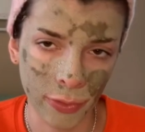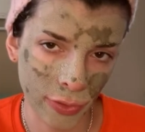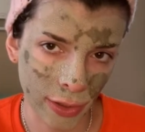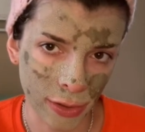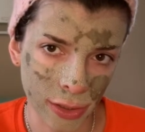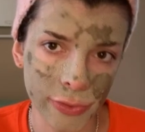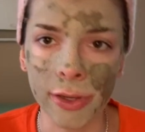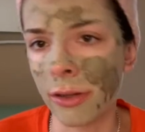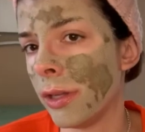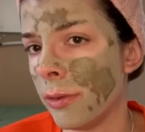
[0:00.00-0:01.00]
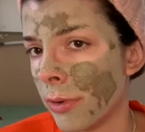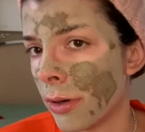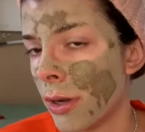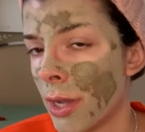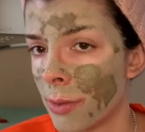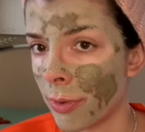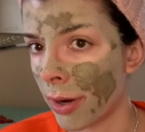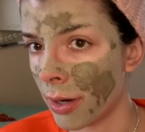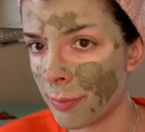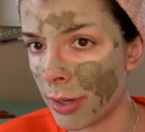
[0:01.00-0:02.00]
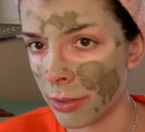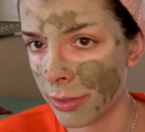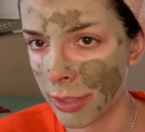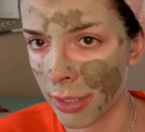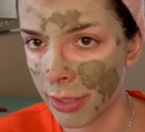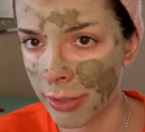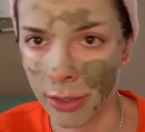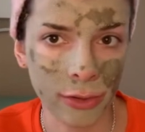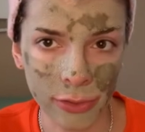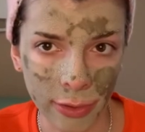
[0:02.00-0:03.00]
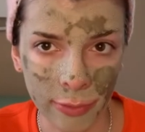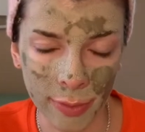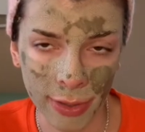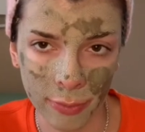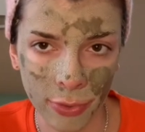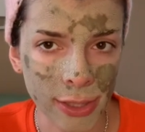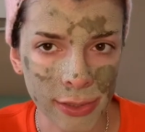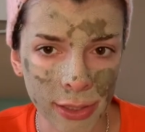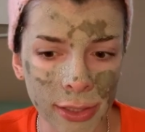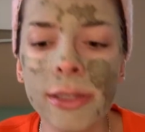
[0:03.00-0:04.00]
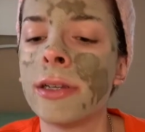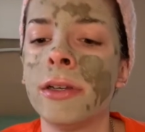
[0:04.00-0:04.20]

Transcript: we're in theater, suddenly we're working on politics, and also I want to become president.